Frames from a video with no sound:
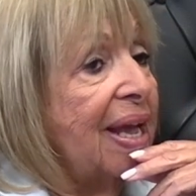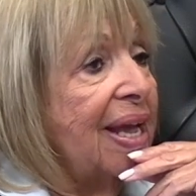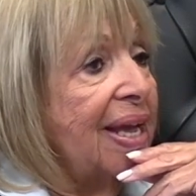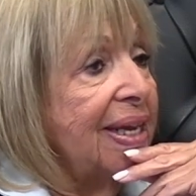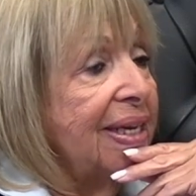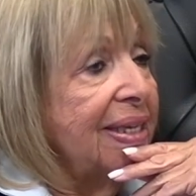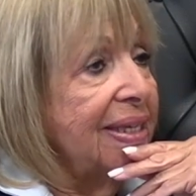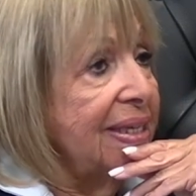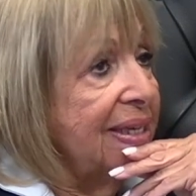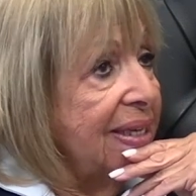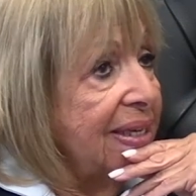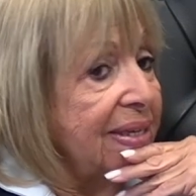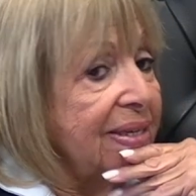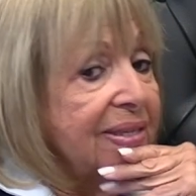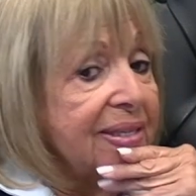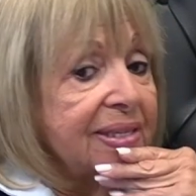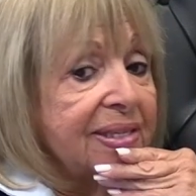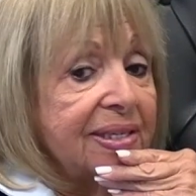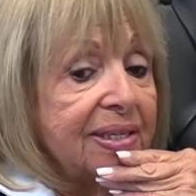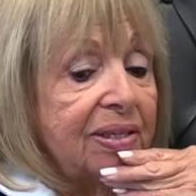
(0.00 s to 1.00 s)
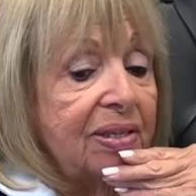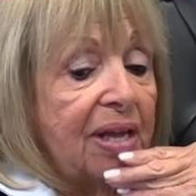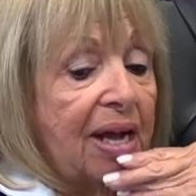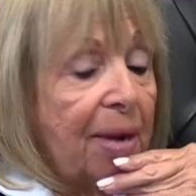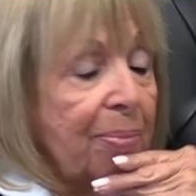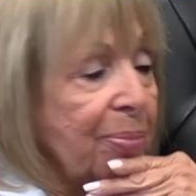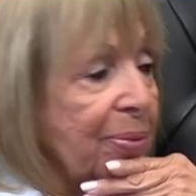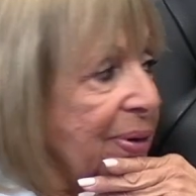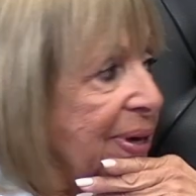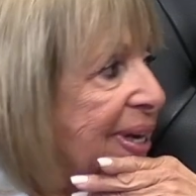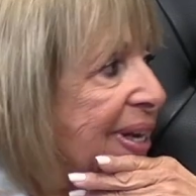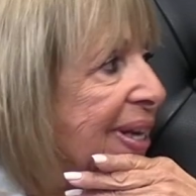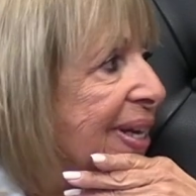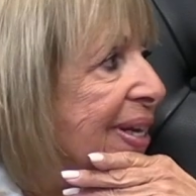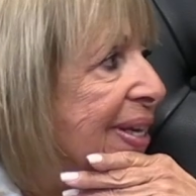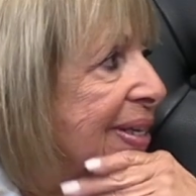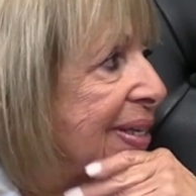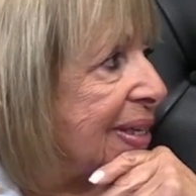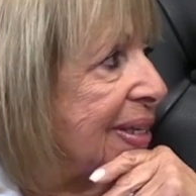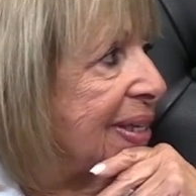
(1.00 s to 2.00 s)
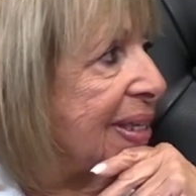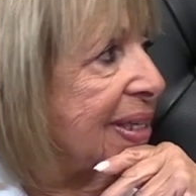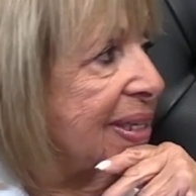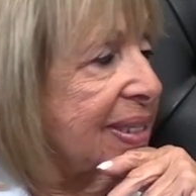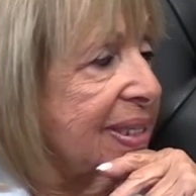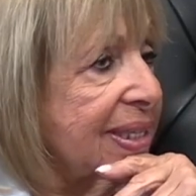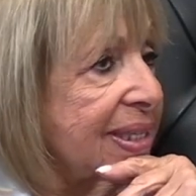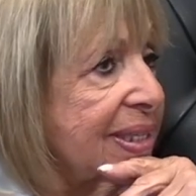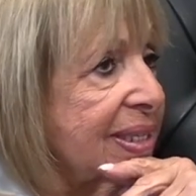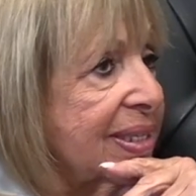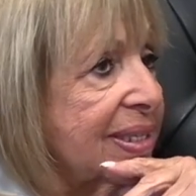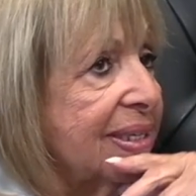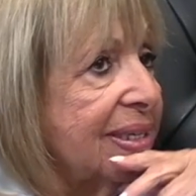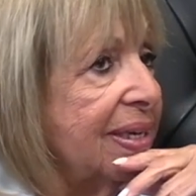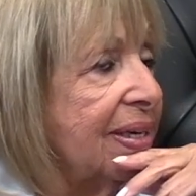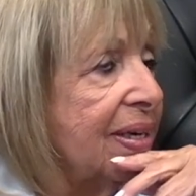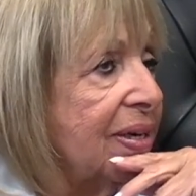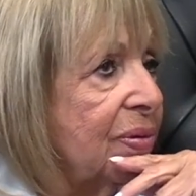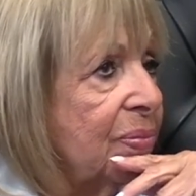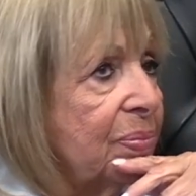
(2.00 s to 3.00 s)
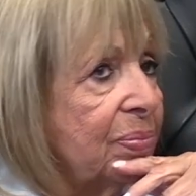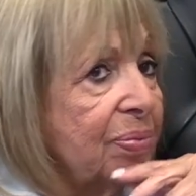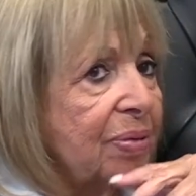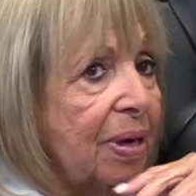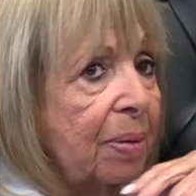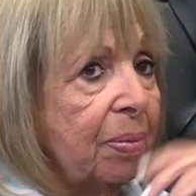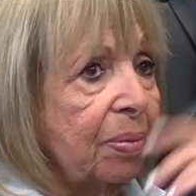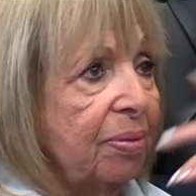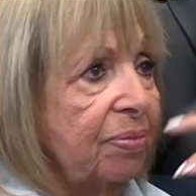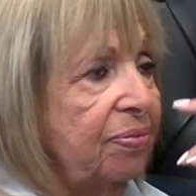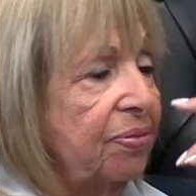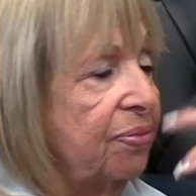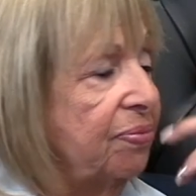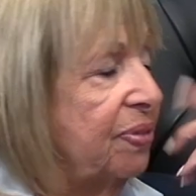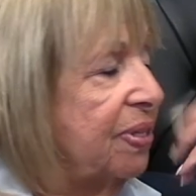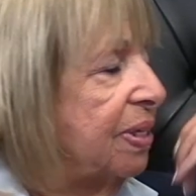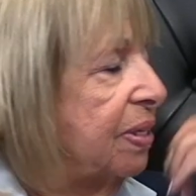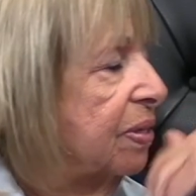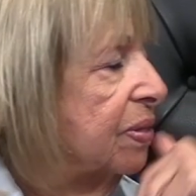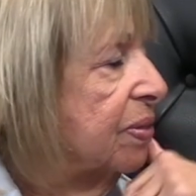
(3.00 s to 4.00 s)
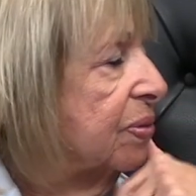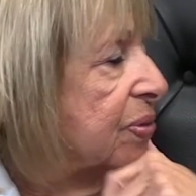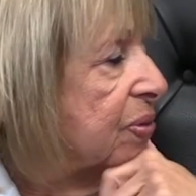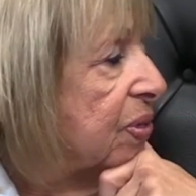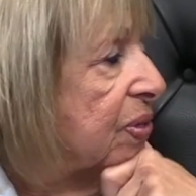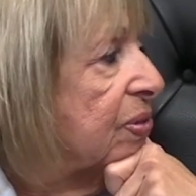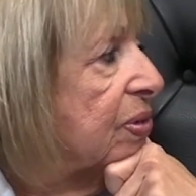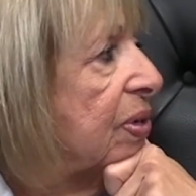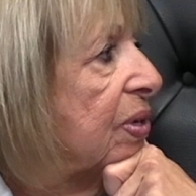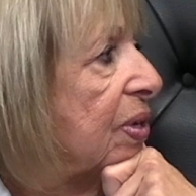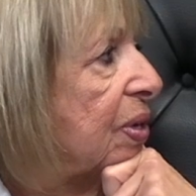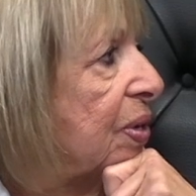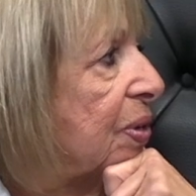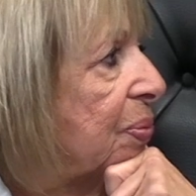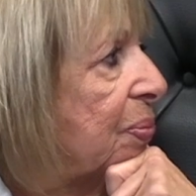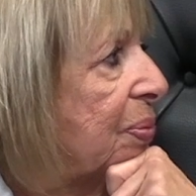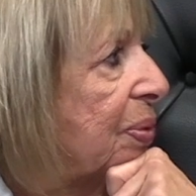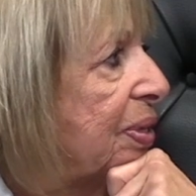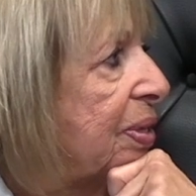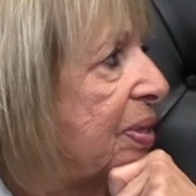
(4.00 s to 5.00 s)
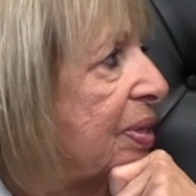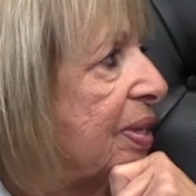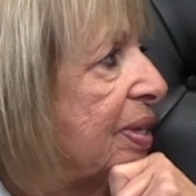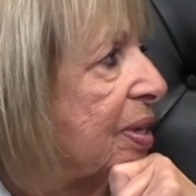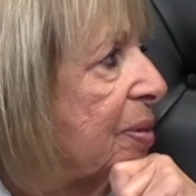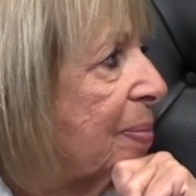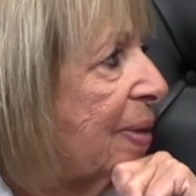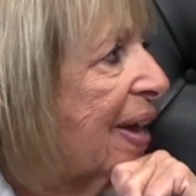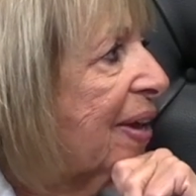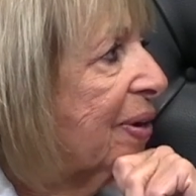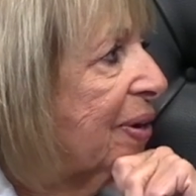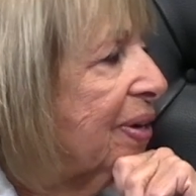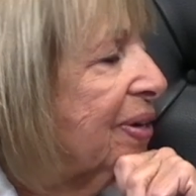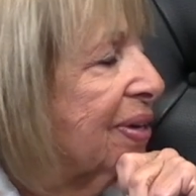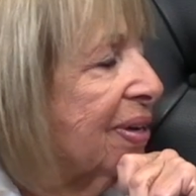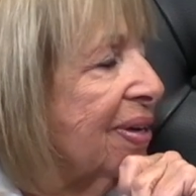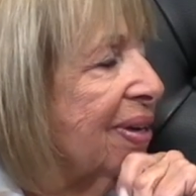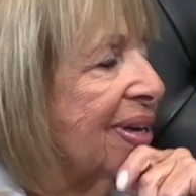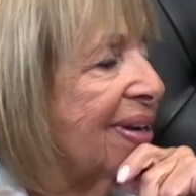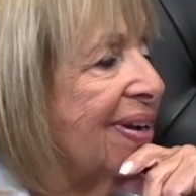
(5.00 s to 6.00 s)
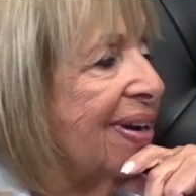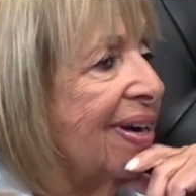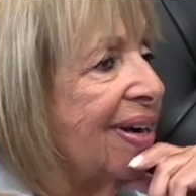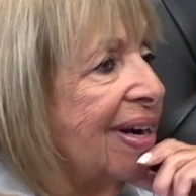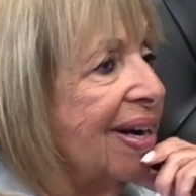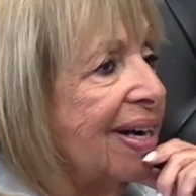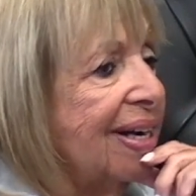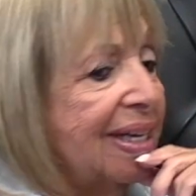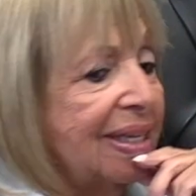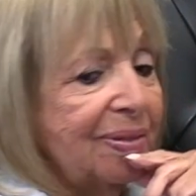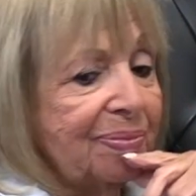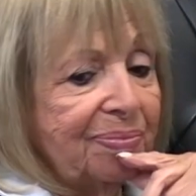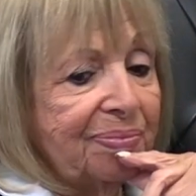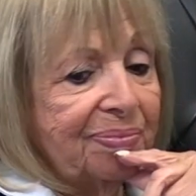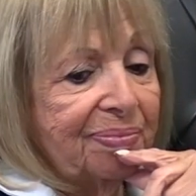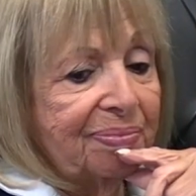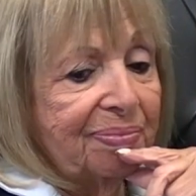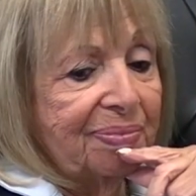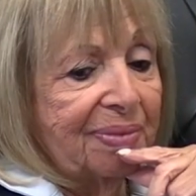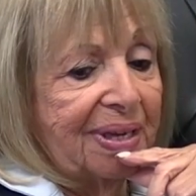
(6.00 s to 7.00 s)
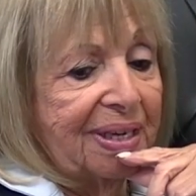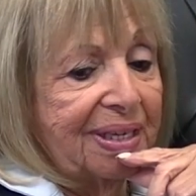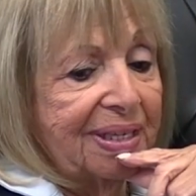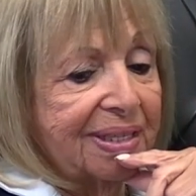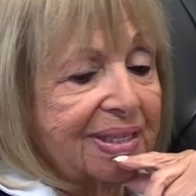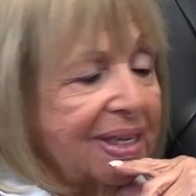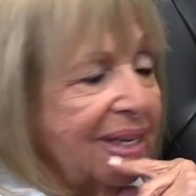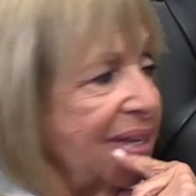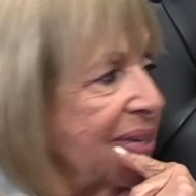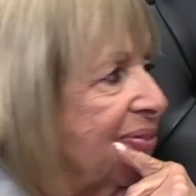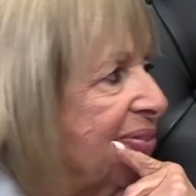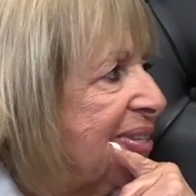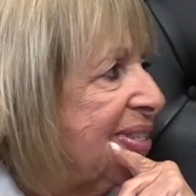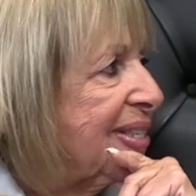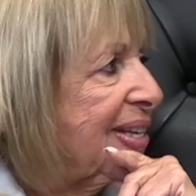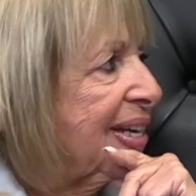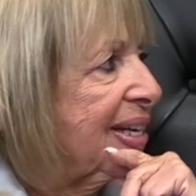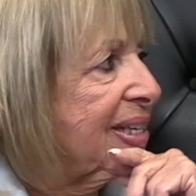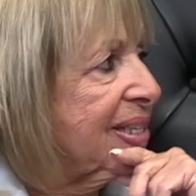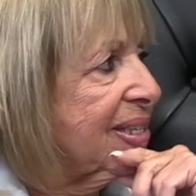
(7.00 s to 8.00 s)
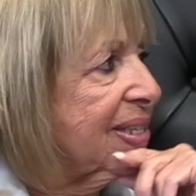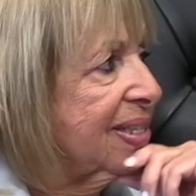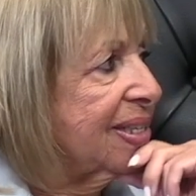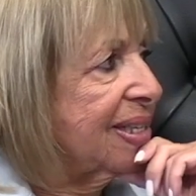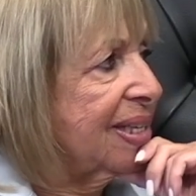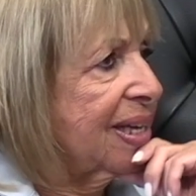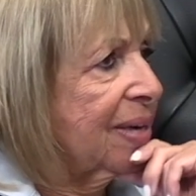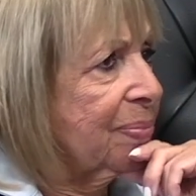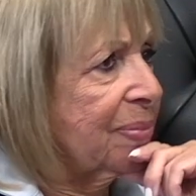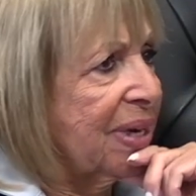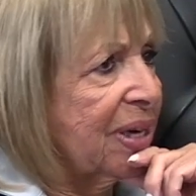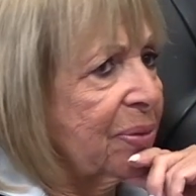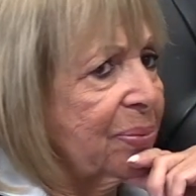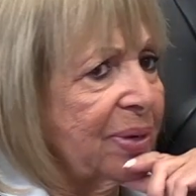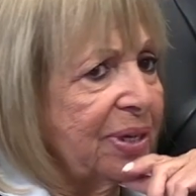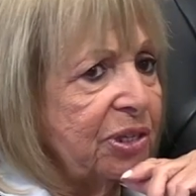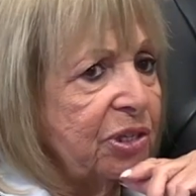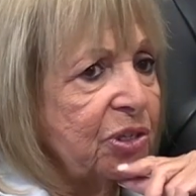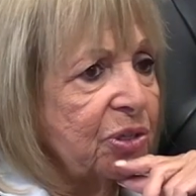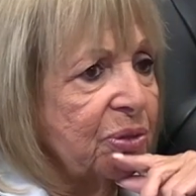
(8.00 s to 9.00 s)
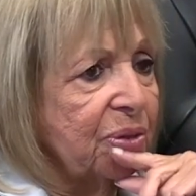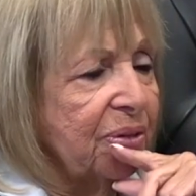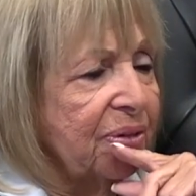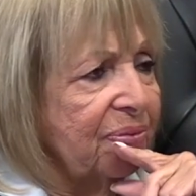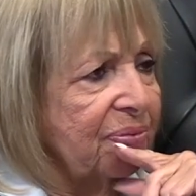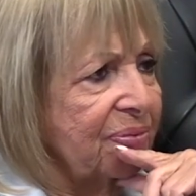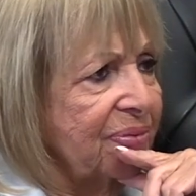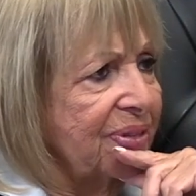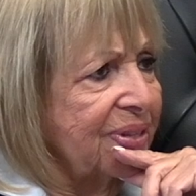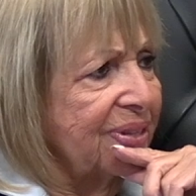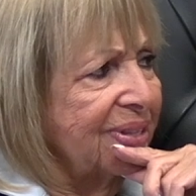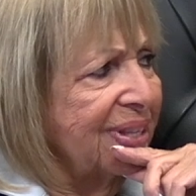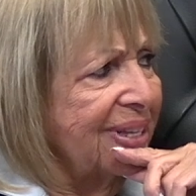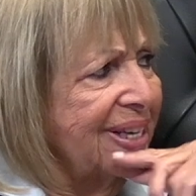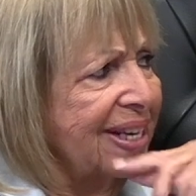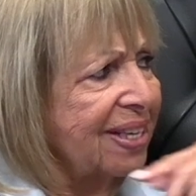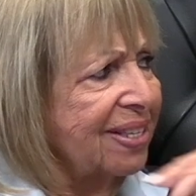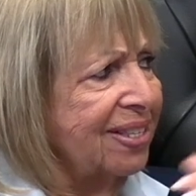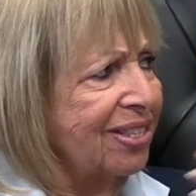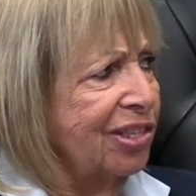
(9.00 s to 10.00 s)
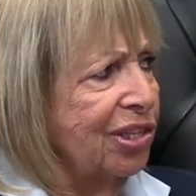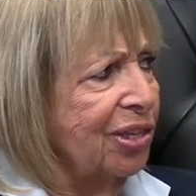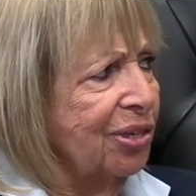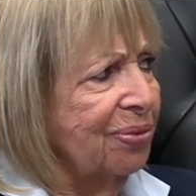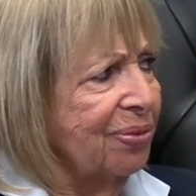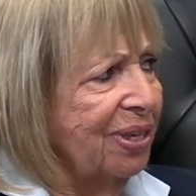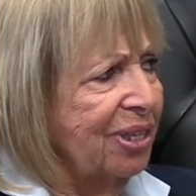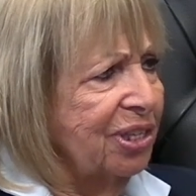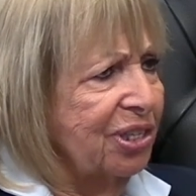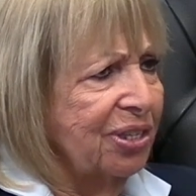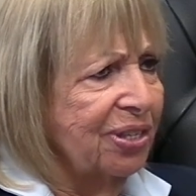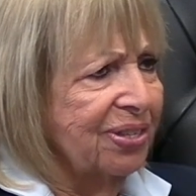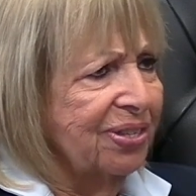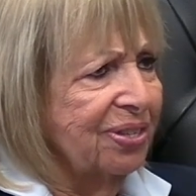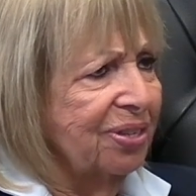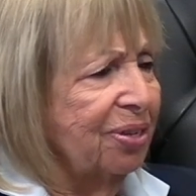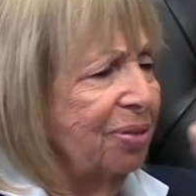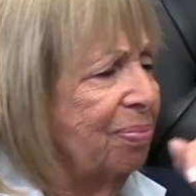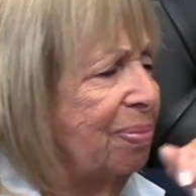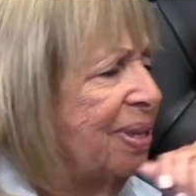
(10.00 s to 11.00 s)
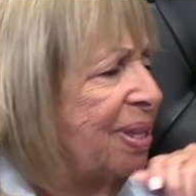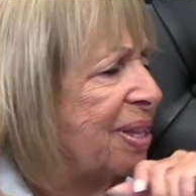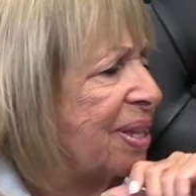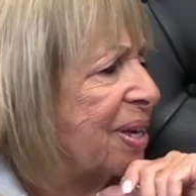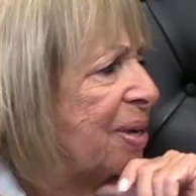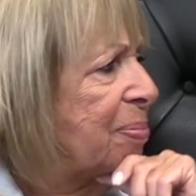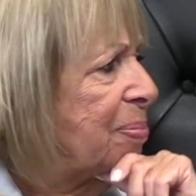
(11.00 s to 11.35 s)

And he's still operating it, and it's, probably 50 years when you think about it. And it's kind of exciting to see. I'm not quite sure if the next generation is going to be there,